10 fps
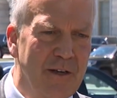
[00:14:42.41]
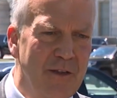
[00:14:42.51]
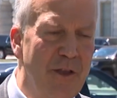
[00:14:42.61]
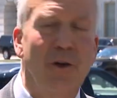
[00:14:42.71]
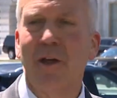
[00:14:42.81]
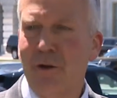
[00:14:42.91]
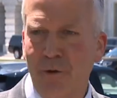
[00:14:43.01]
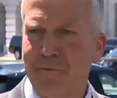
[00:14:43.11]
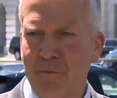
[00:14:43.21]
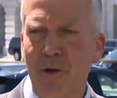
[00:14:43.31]
they're
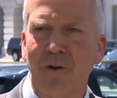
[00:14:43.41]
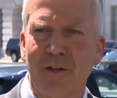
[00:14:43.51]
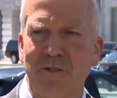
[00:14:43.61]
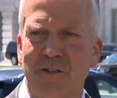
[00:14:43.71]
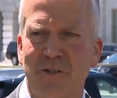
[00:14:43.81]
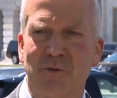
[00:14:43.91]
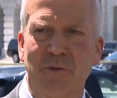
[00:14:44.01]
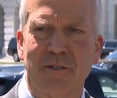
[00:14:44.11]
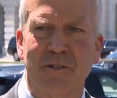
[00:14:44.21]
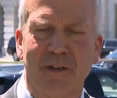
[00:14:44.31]
hearing from their
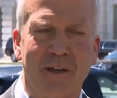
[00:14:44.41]
constituents.